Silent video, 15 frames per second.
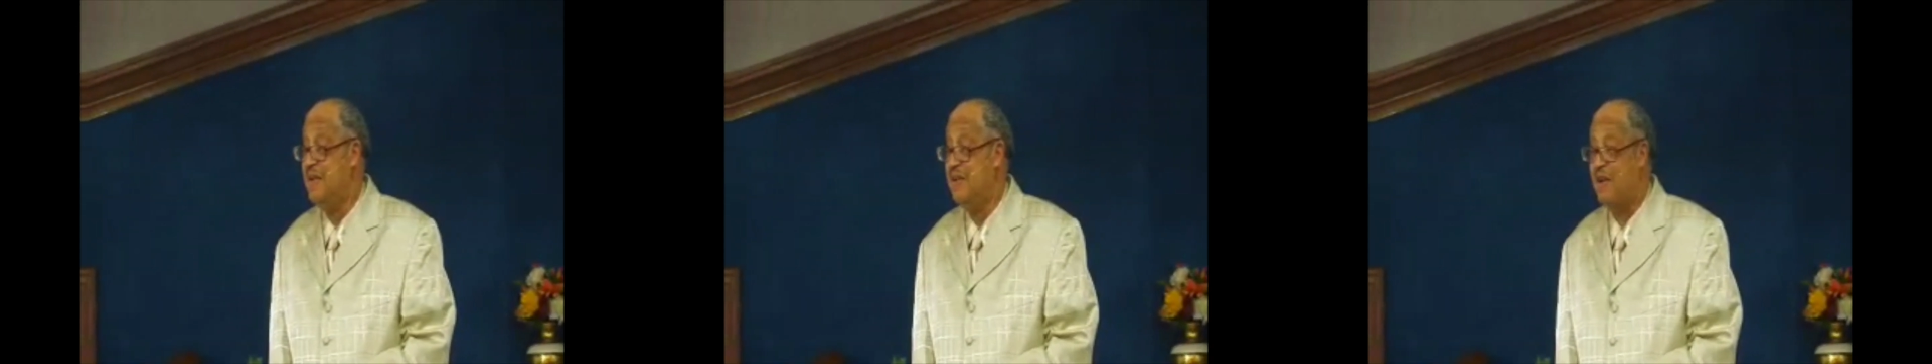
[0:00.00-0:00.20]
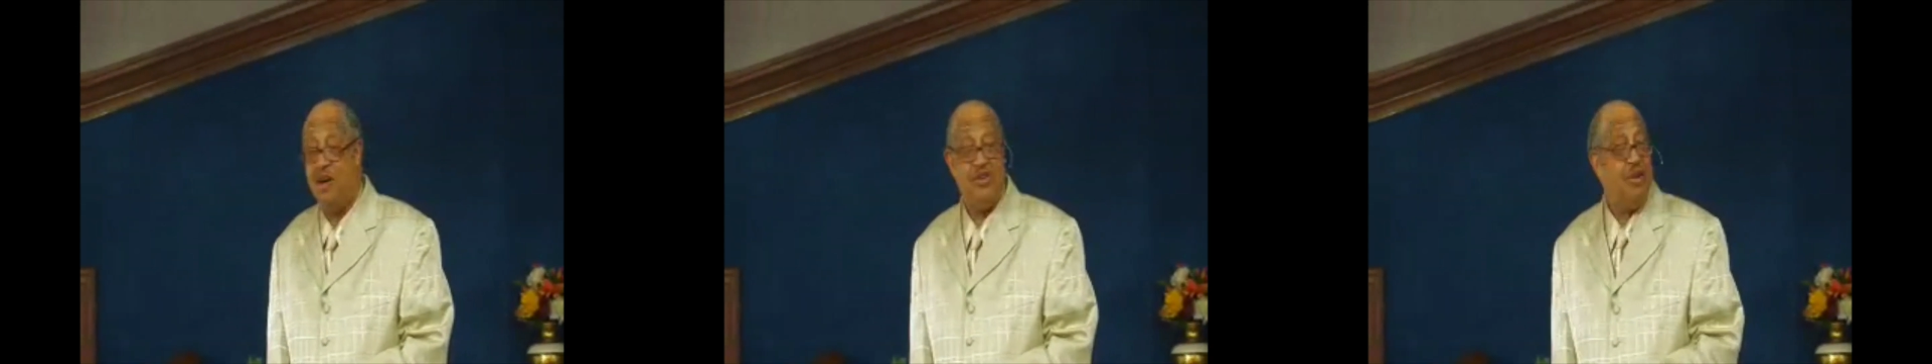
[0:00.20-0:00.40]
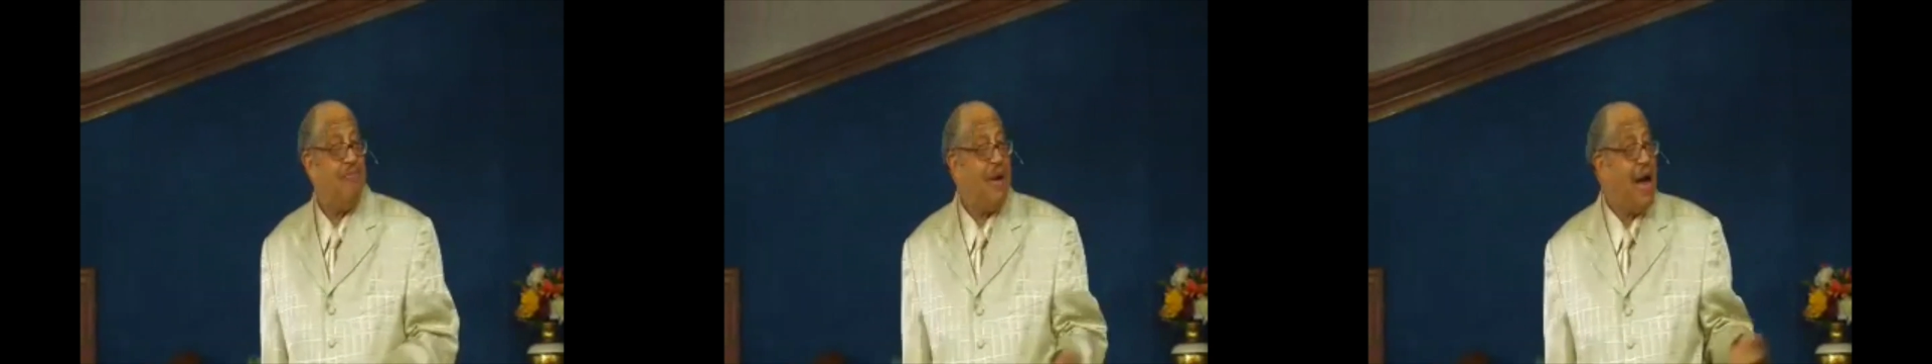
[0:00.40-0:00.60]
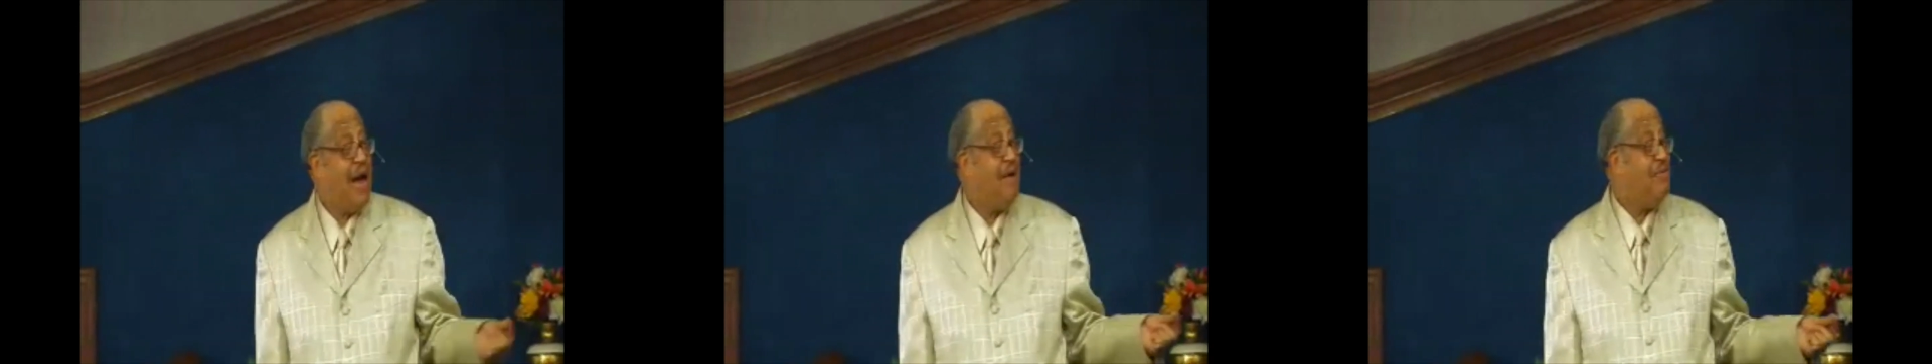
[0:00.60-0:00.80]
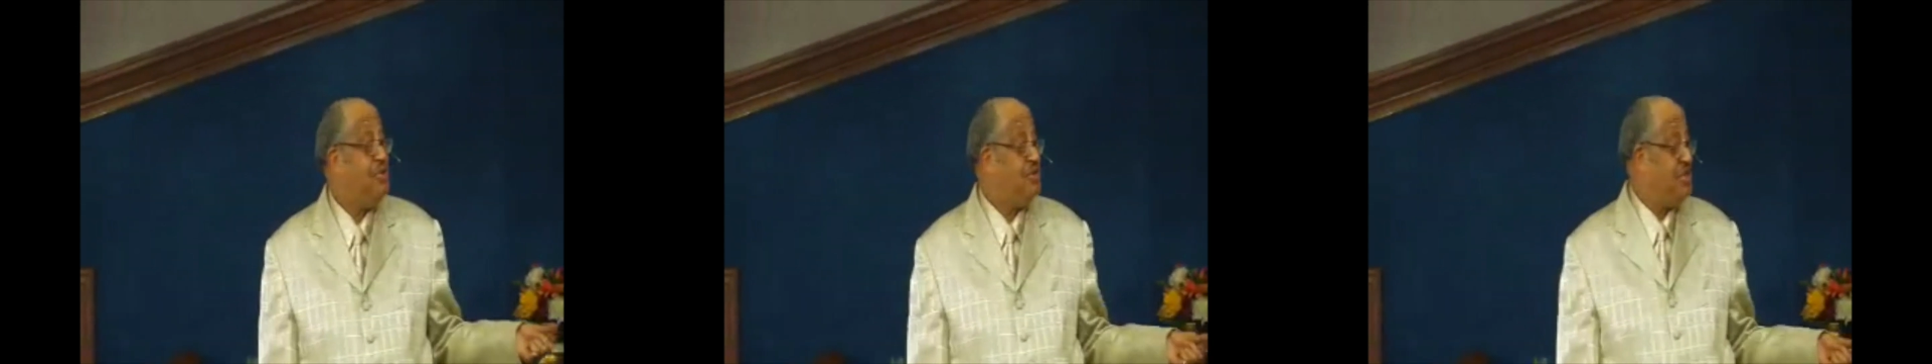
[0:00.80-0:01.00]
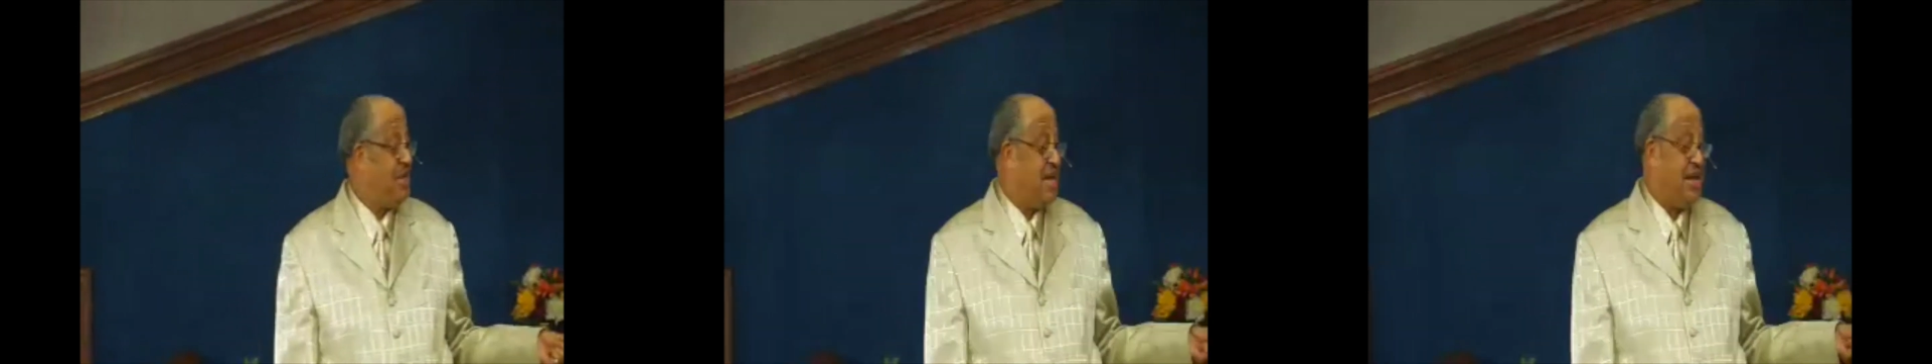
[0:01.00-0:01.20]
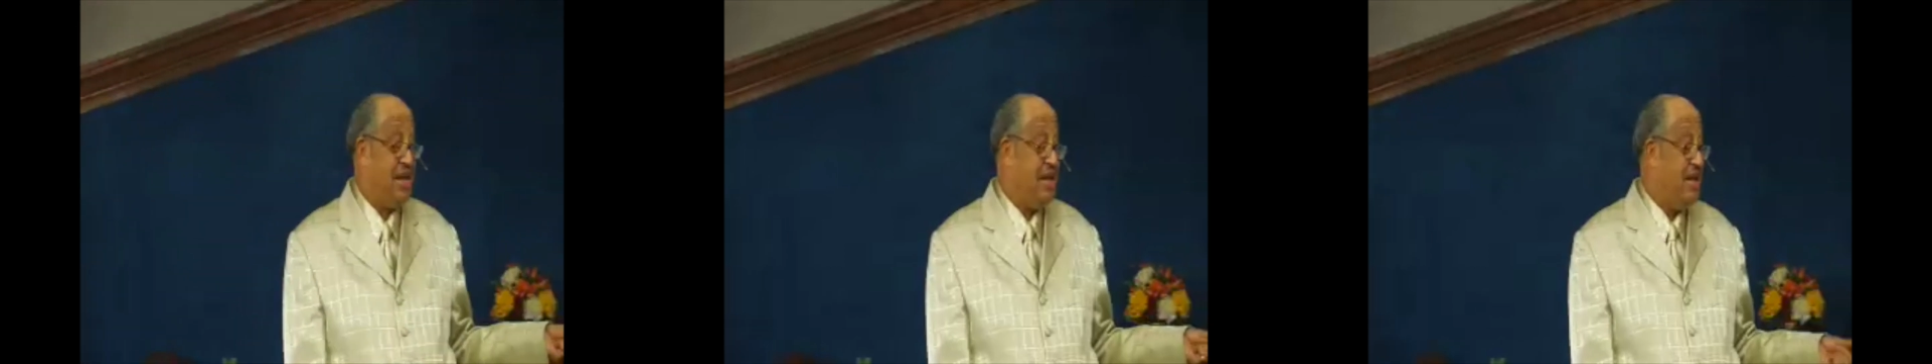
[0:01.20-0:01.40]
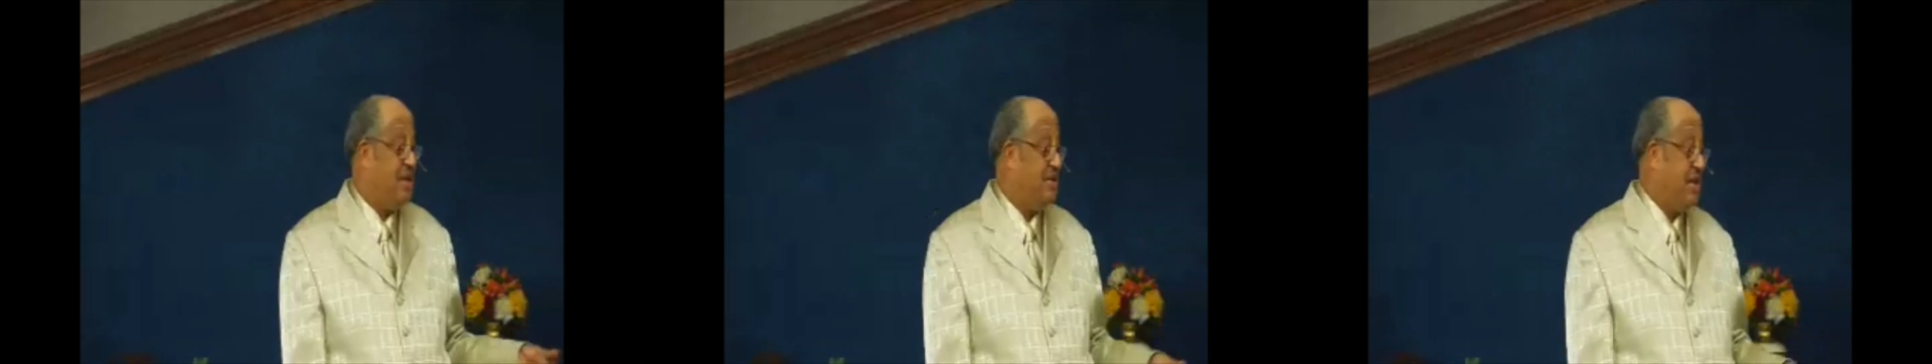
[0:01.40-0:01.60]
Because the Bible
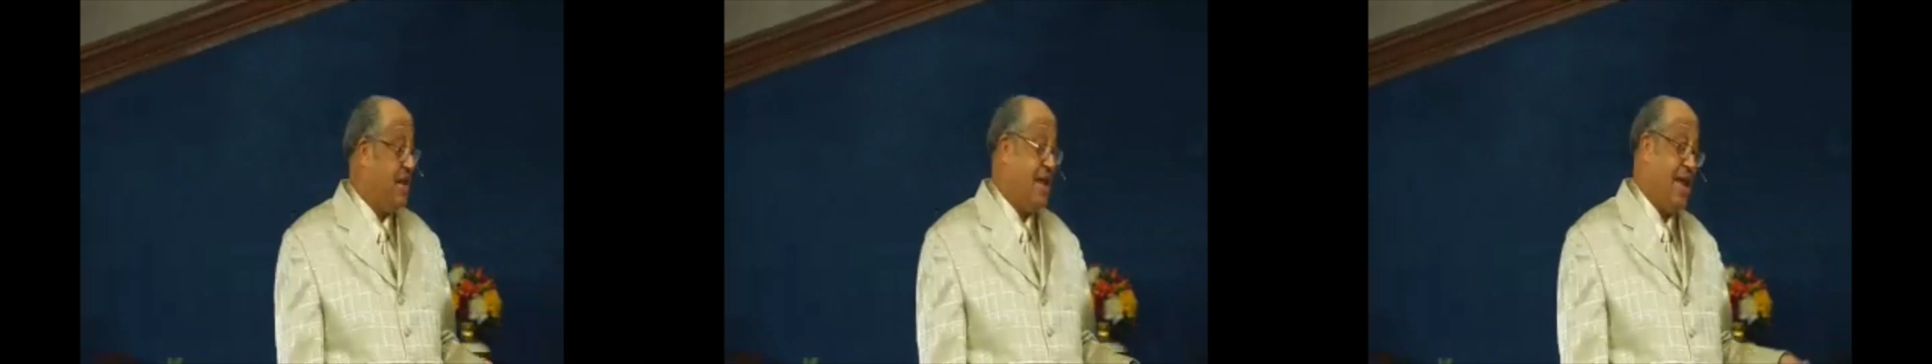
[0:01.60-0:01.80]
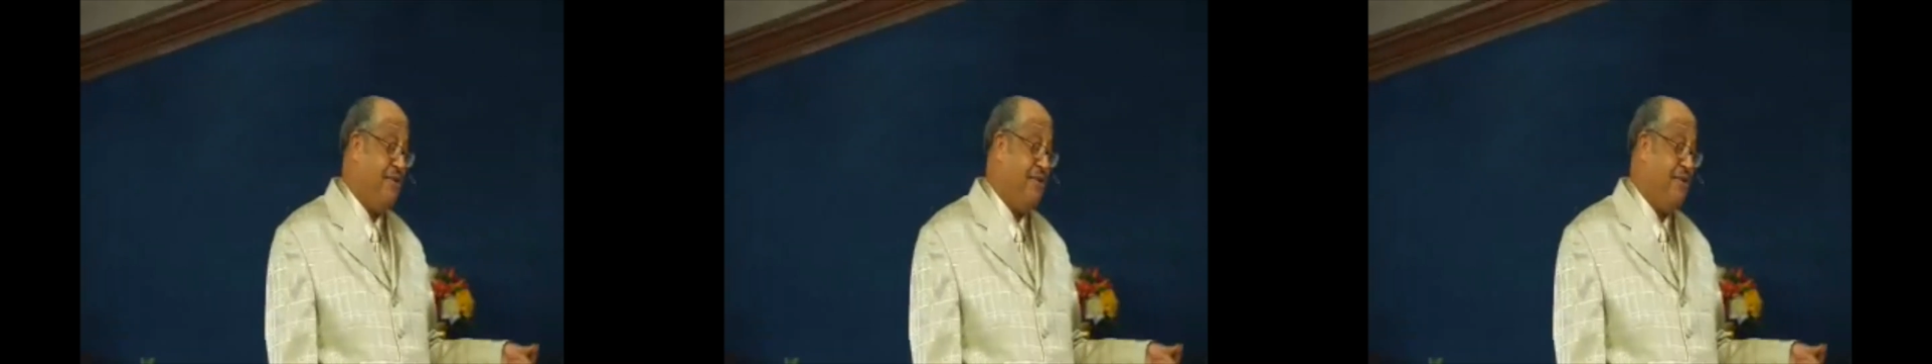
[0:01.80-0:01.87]
said that